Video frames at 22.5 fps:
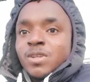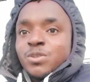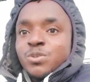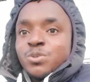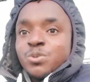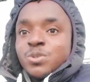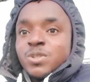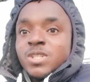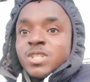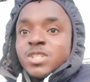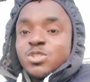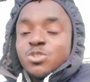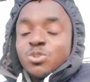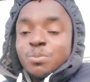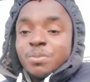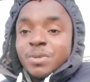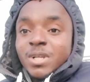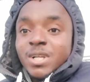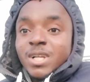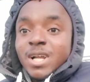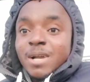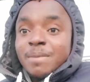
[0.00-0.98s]
you need to
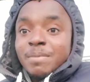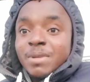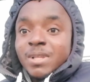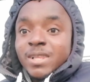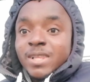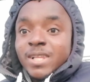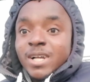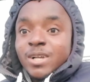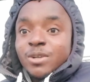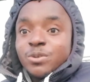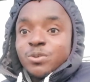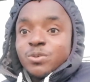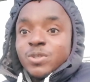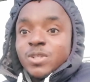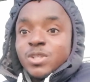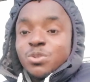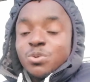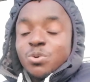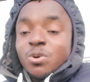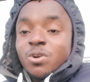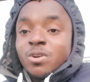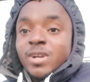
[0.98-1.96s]
be calming down. You
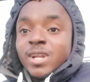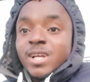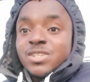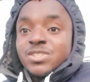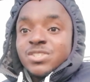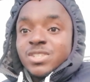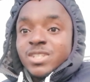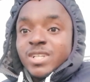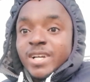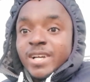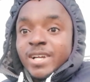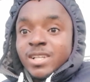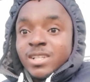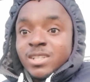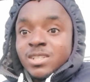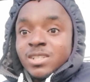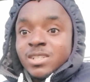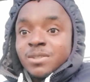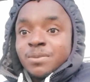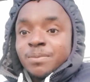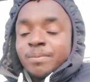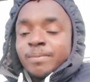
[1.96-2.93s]
need to
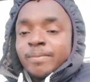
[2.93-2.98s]
understand